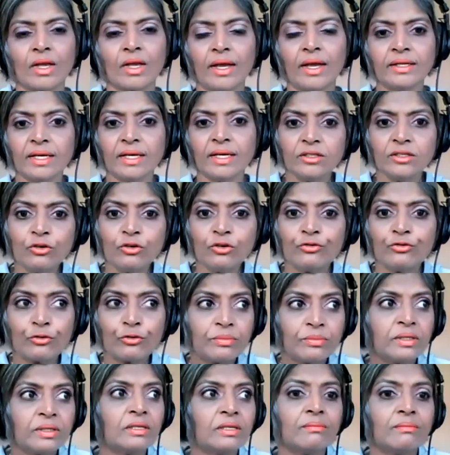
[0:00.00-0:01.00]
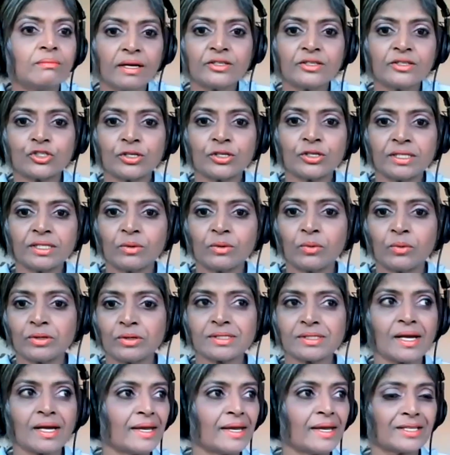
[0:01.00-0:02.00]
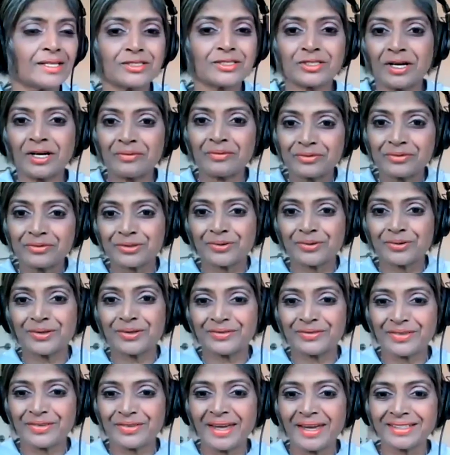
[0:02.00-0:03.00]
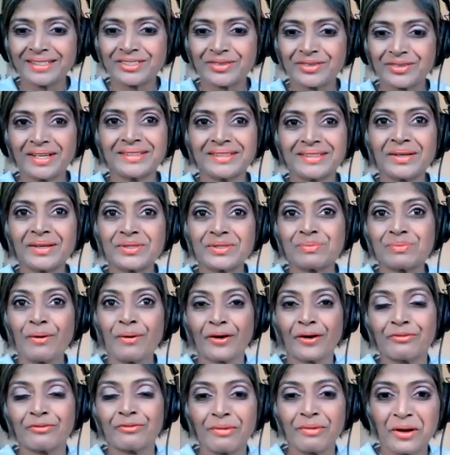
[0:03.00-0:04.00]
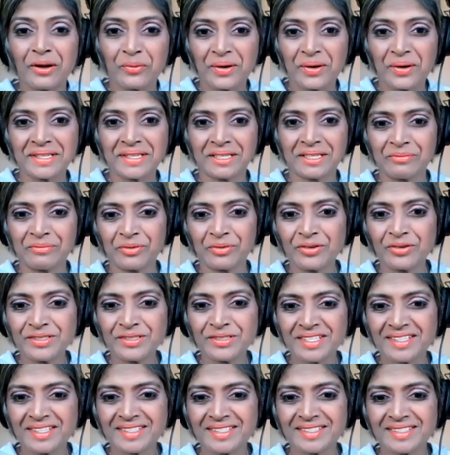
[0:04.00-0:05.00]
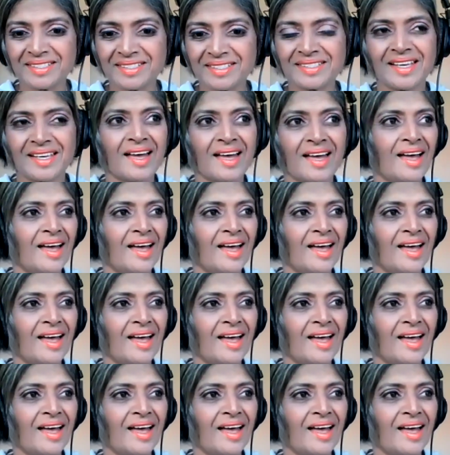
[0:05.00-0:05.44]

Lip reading: And I know for me, my journey was I had to come through all of that, right? That was part of my awakening processes.